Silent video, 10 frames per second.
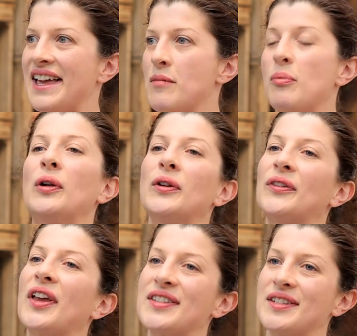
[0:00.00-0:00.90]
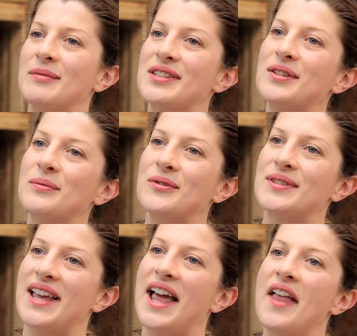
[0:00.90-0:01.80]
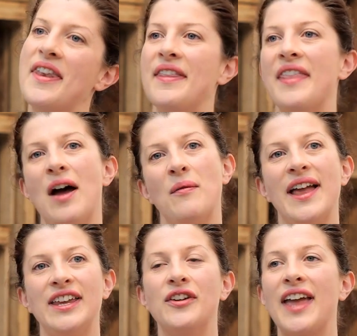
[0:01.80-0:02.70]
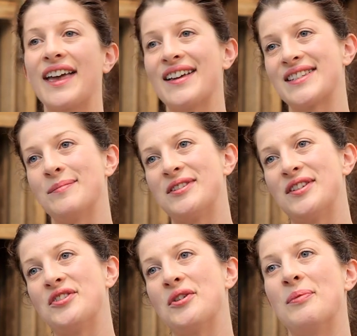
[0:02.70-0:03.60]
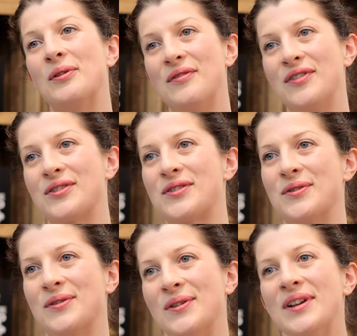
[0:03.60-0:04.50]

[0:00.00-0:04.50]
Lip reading: pulls customers towards it, and in that way you get customers to shop all of your store.